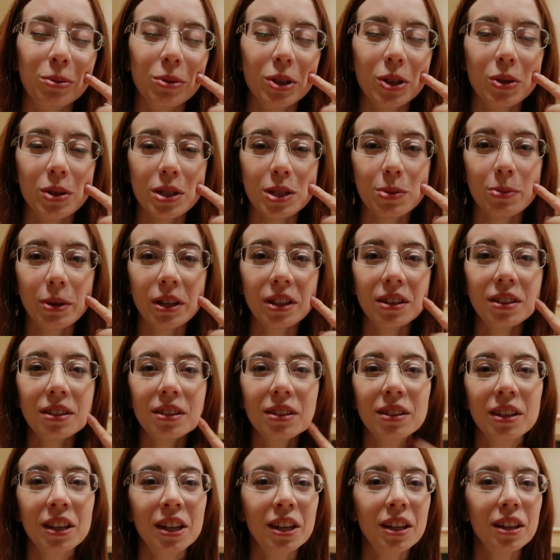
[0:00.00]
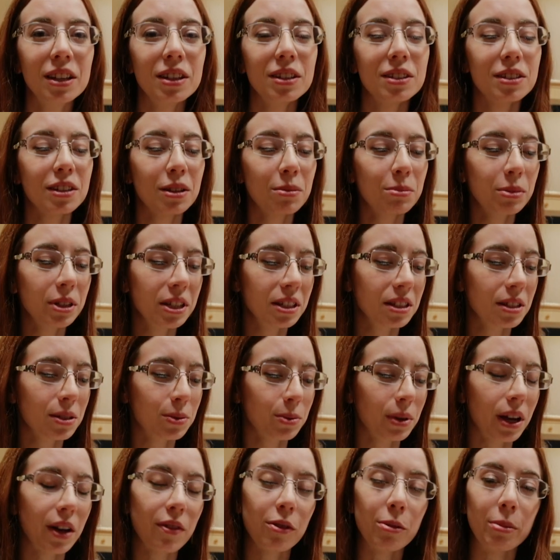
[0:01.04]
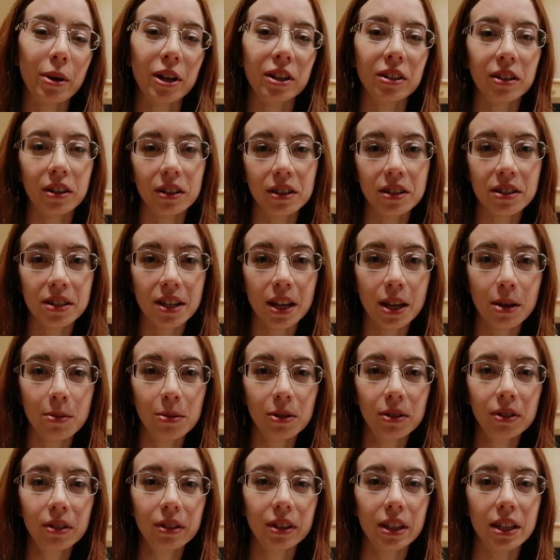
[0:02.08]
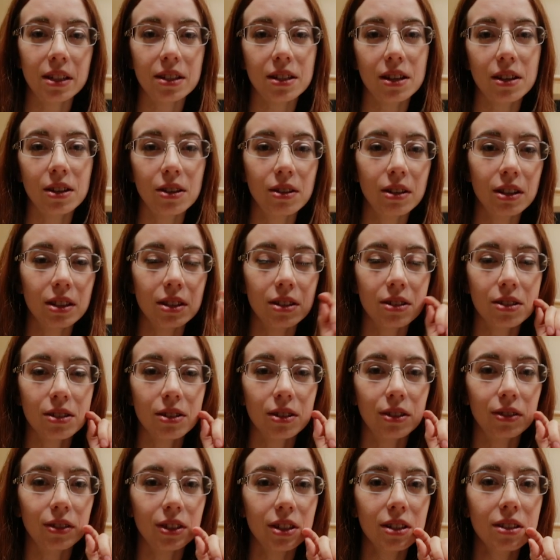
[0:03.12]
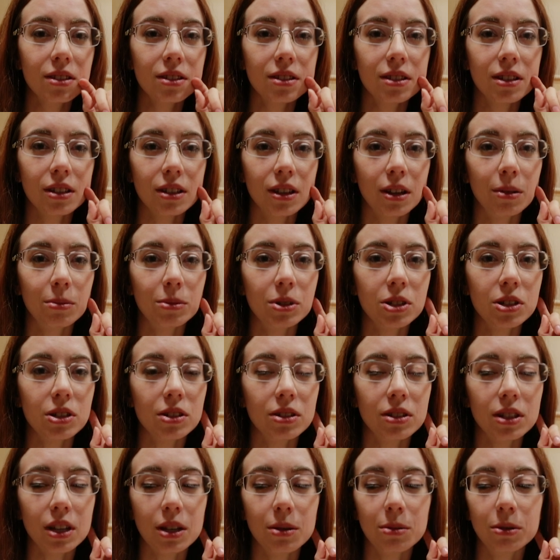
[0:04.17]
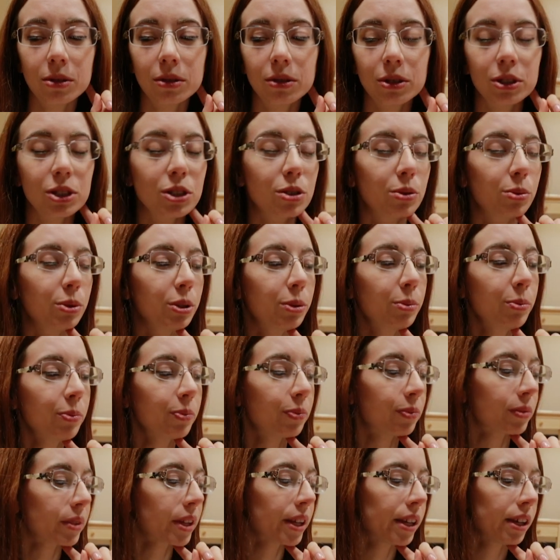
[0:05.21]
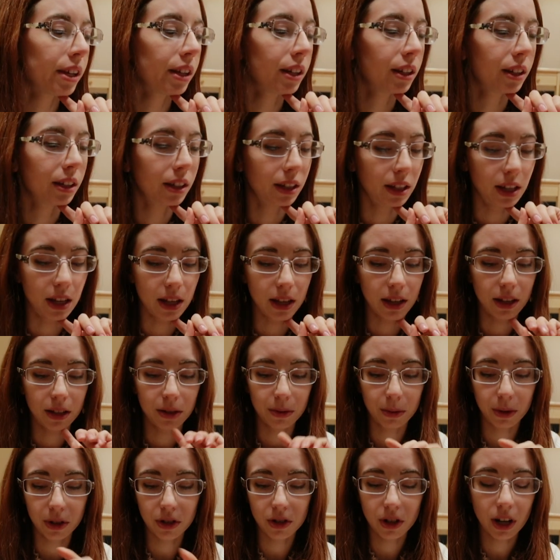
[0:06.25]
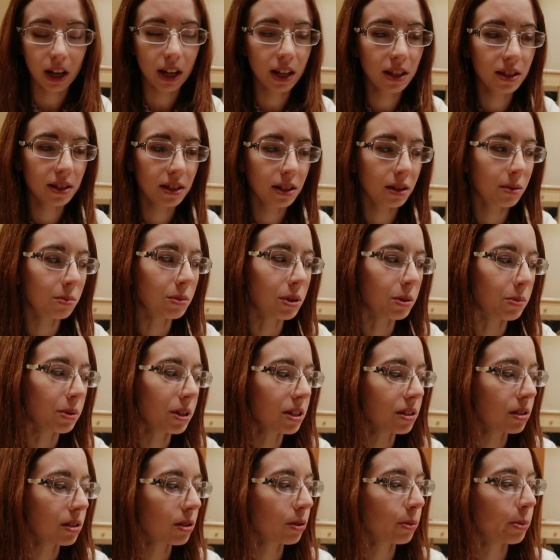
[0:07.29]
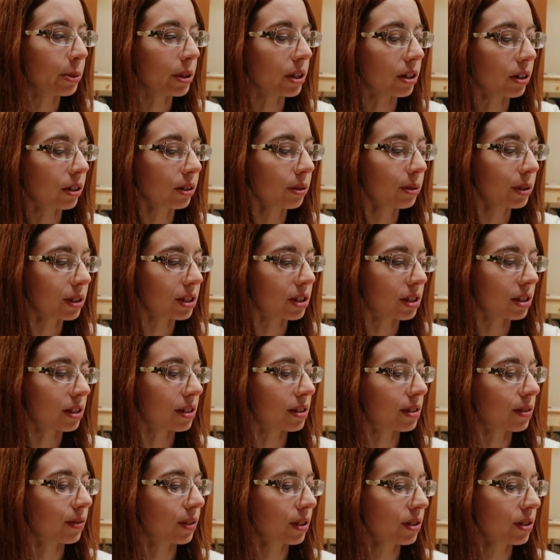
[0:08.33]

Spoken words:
request button. Some places will have a button on the table and that's how you get the service to come to your table or your room. And we're trying some Yubisu beer, which is the